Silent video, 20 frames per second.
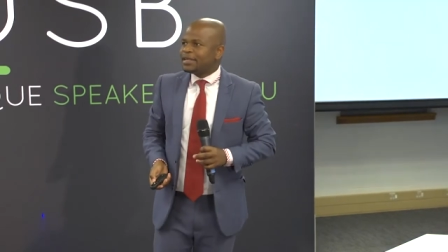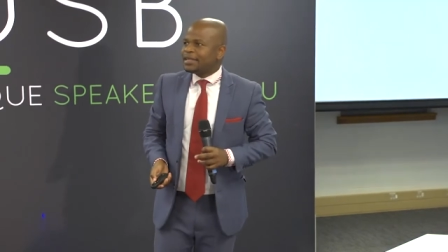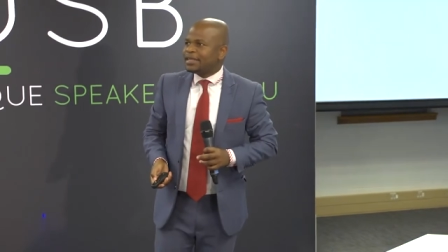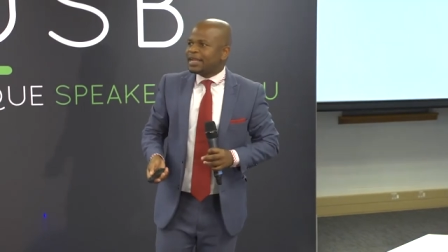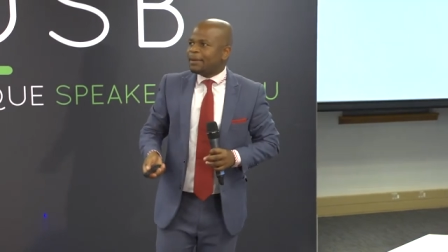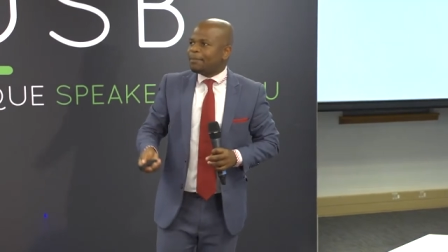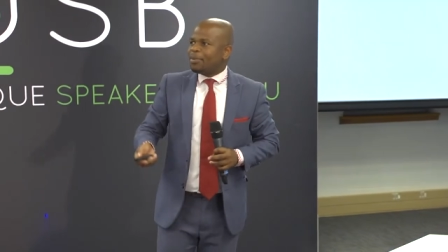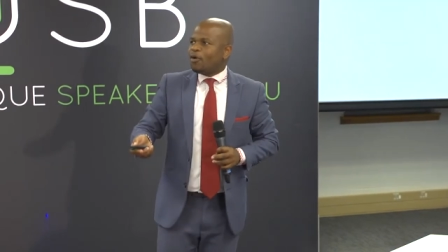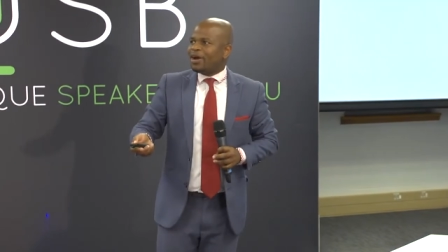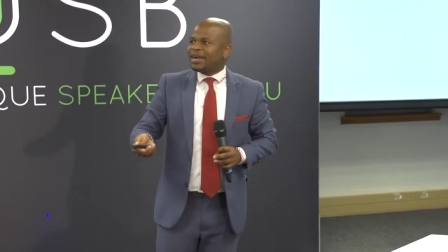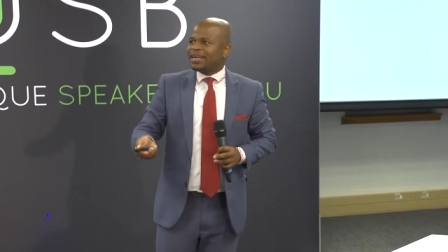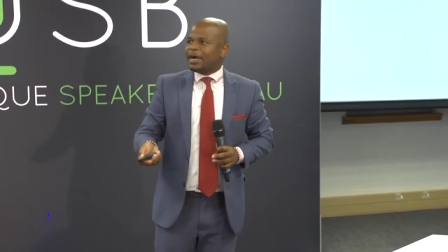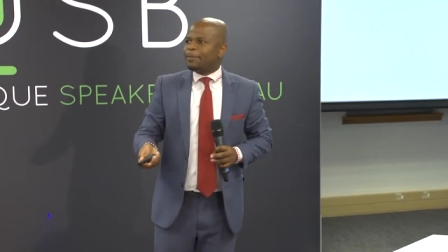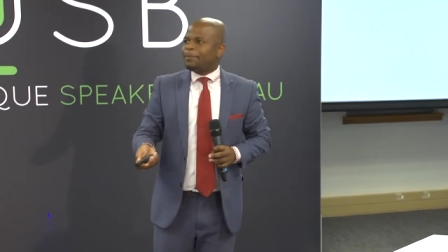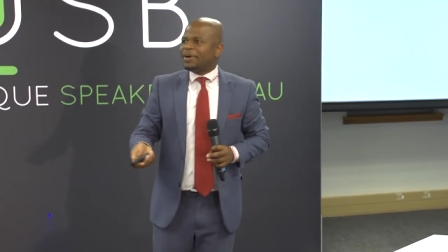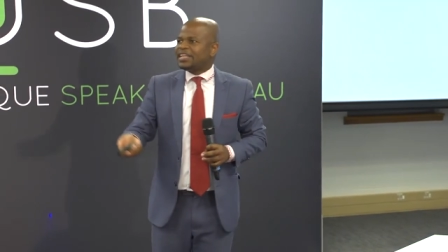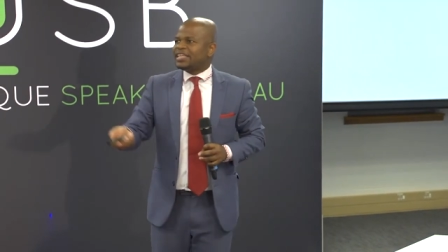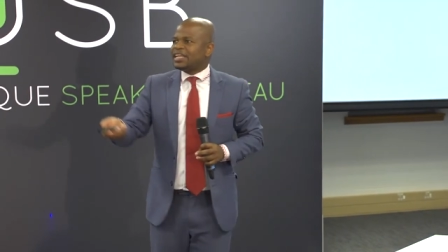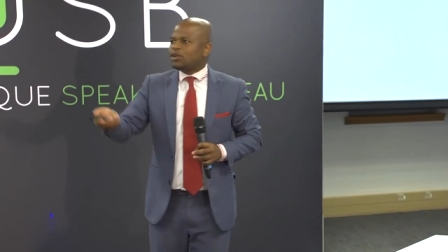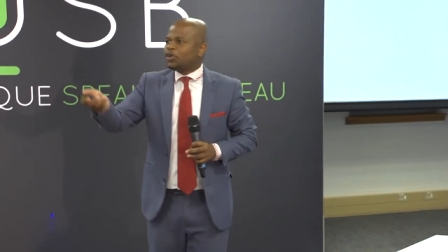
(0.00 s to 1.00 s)
Number one
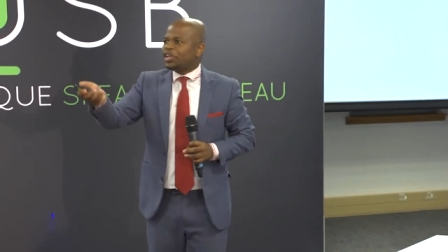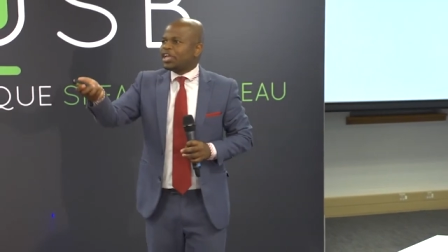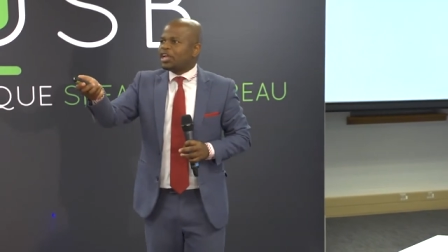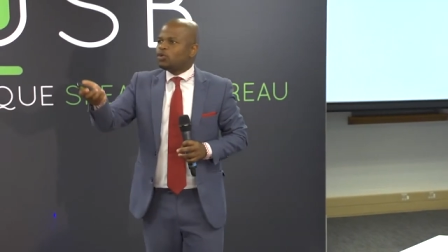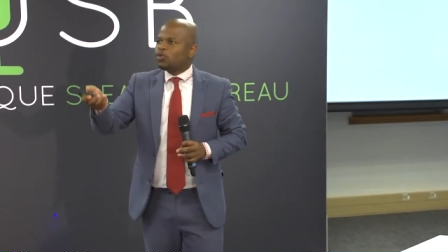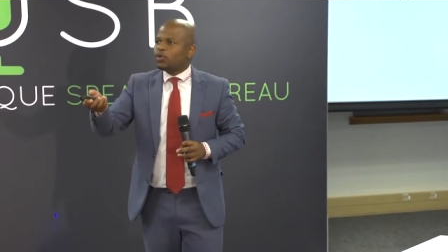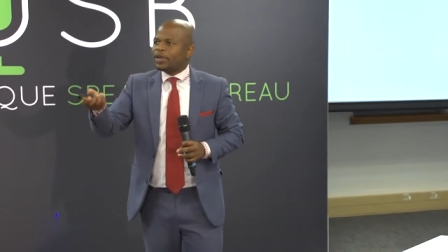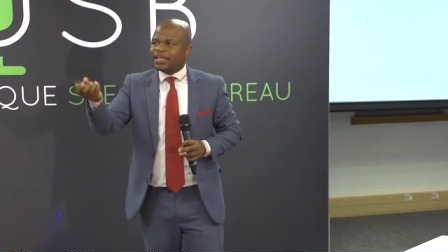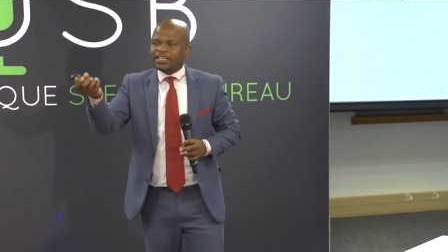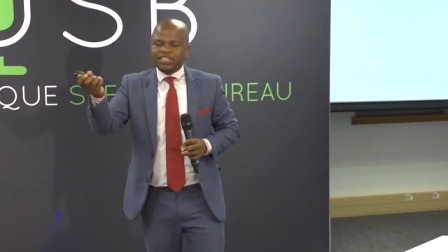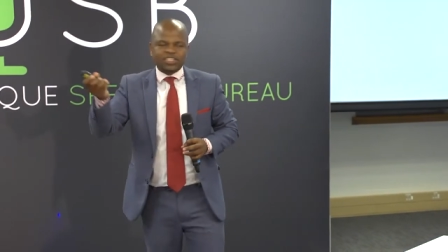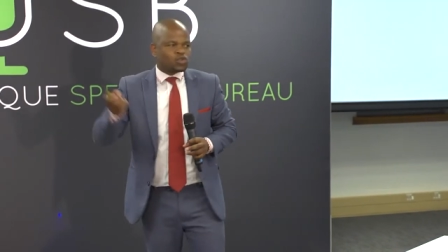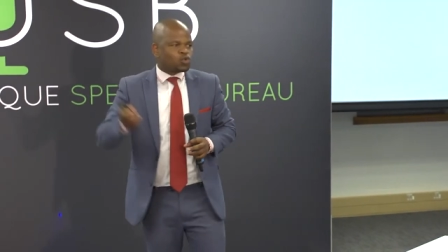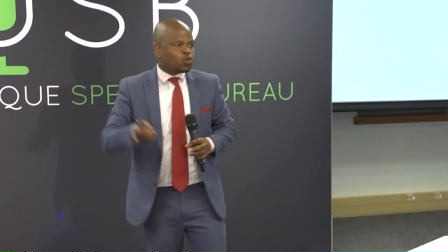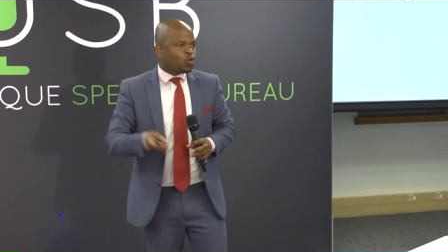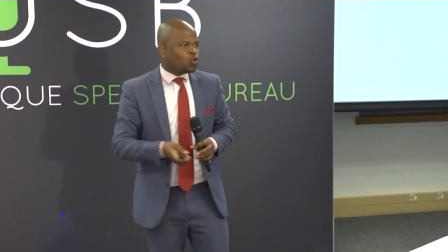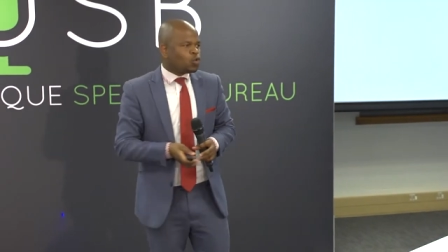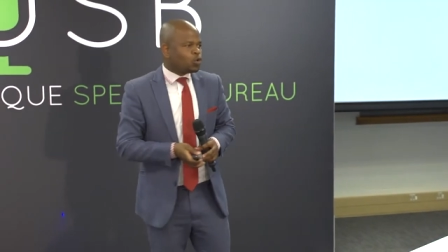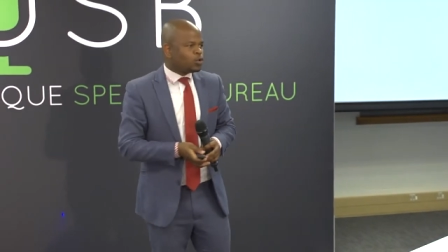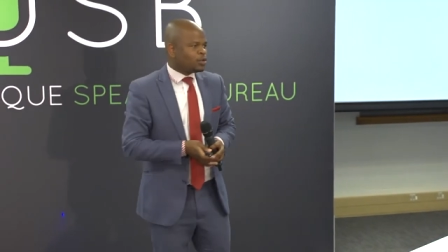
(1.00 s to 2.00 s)
company that we can look at is
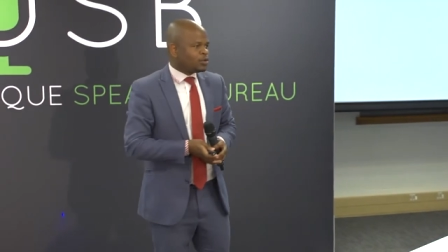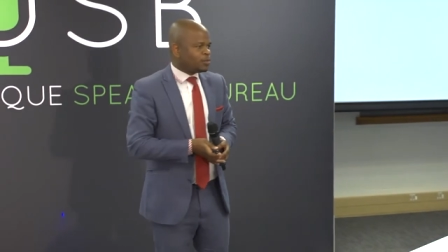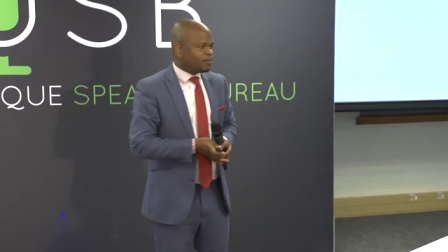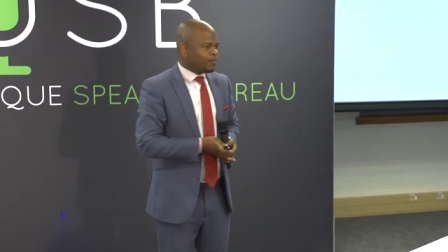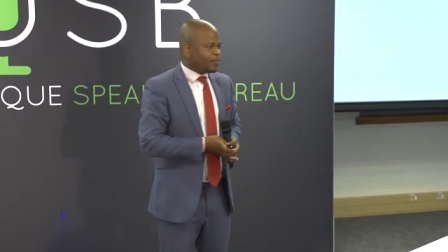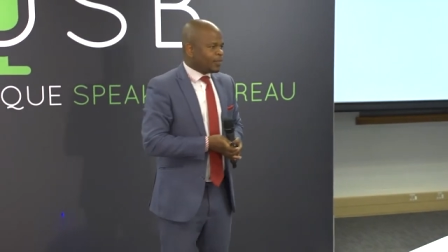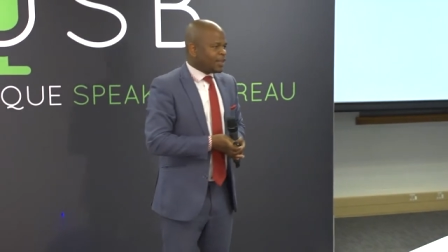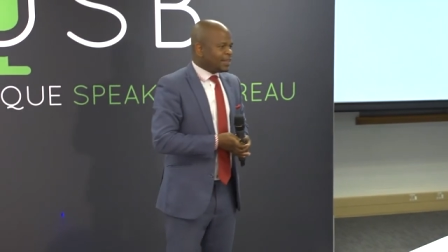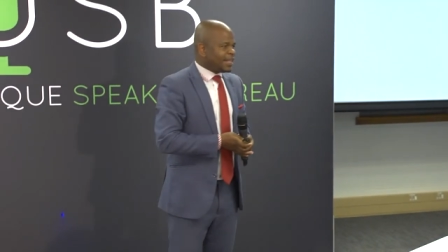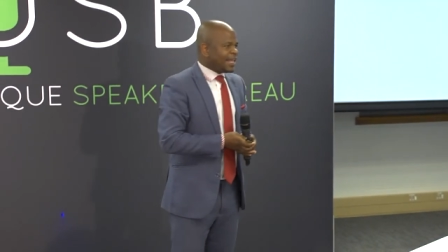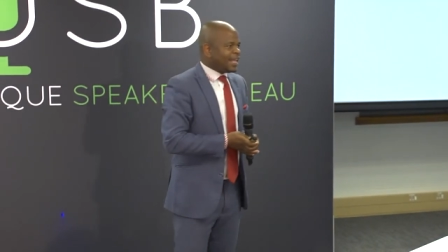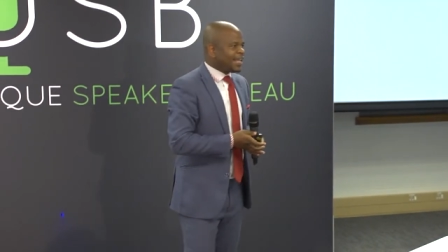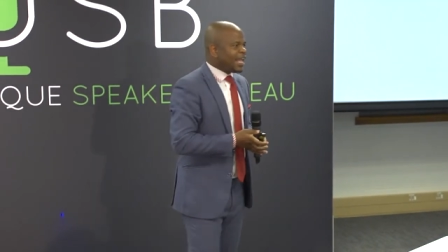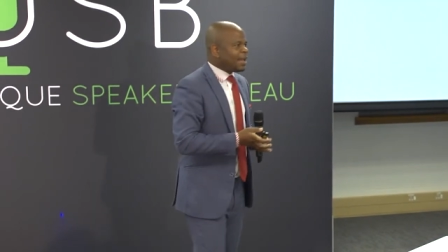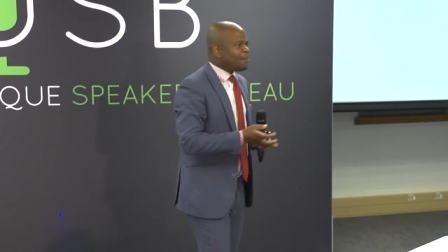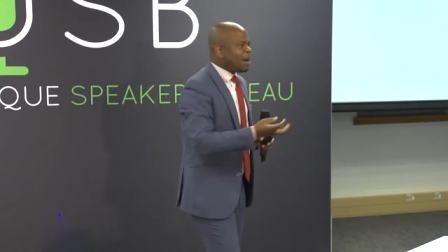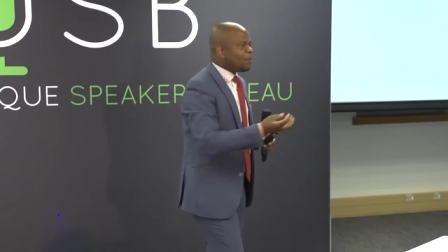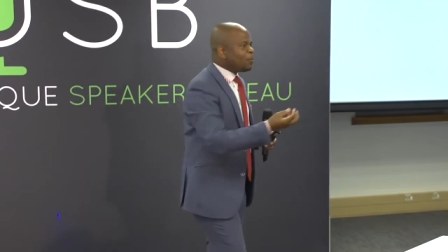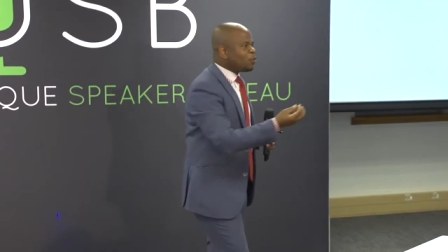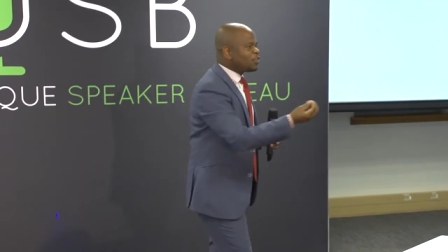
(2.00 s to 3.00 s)
Google. They
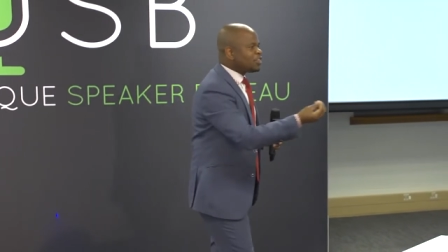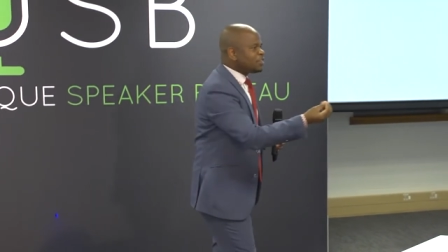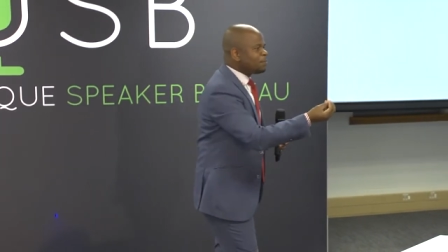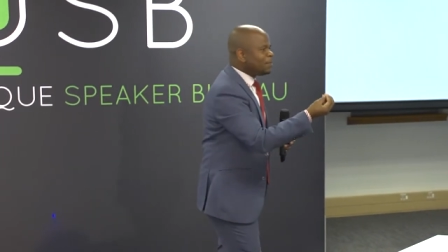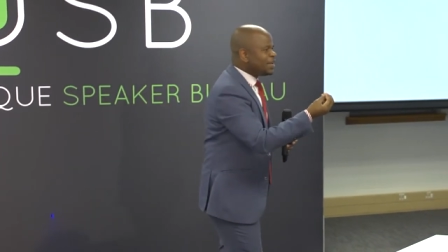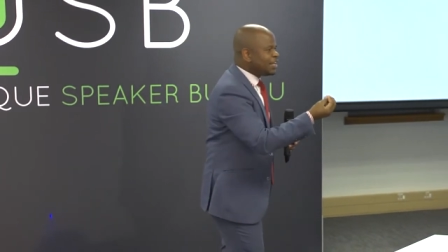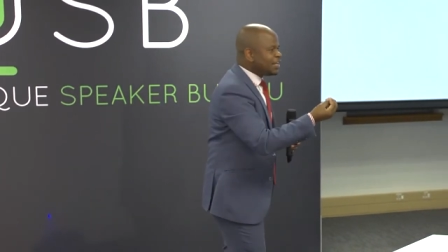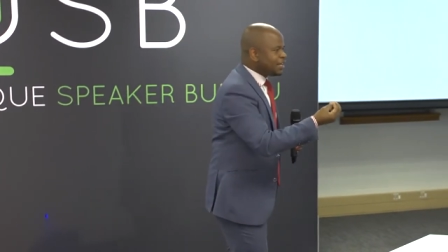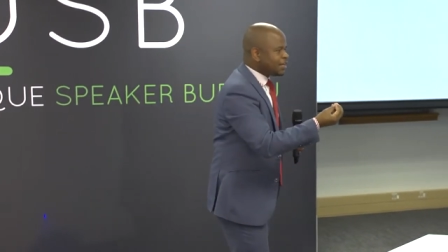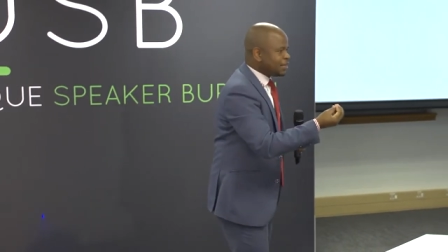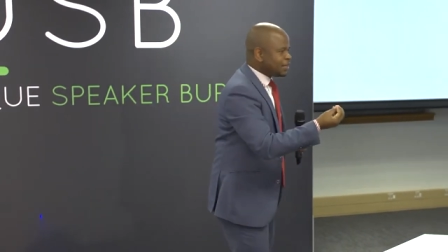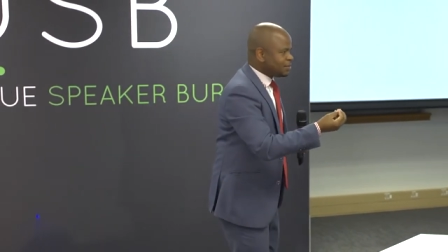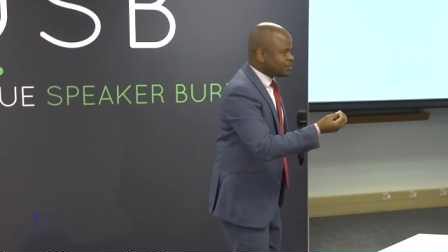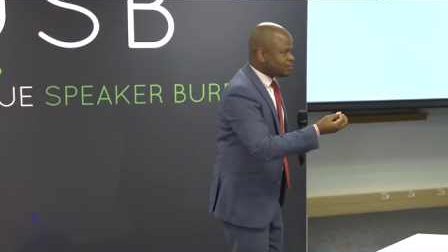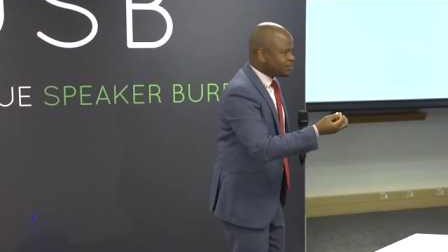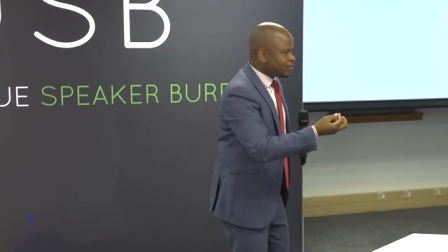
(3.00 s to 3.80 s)
came up with meaning.